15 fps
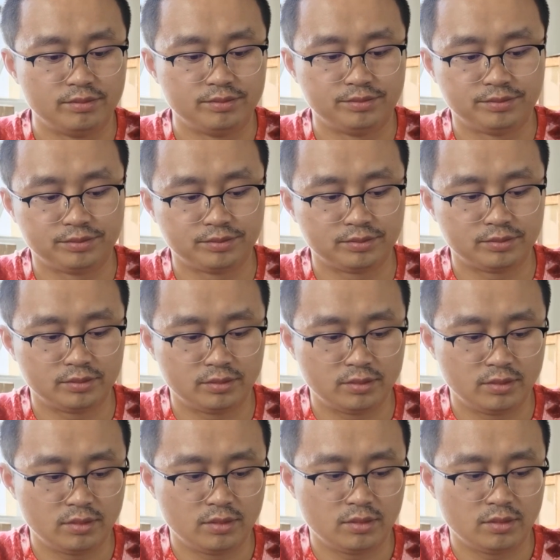
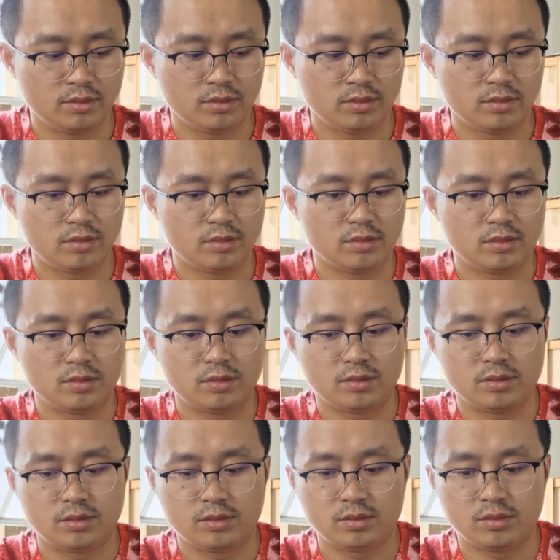
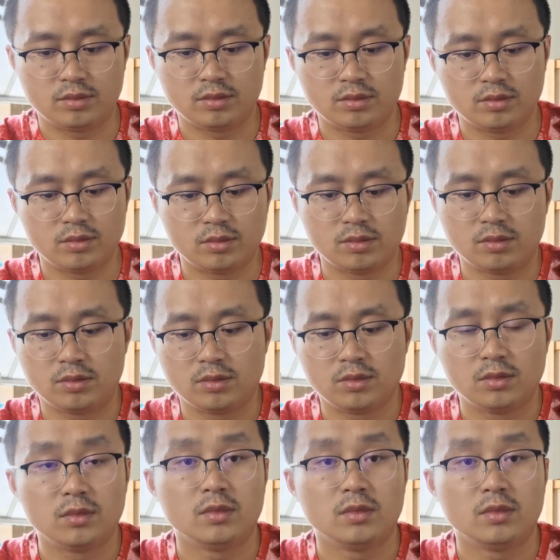[no speech]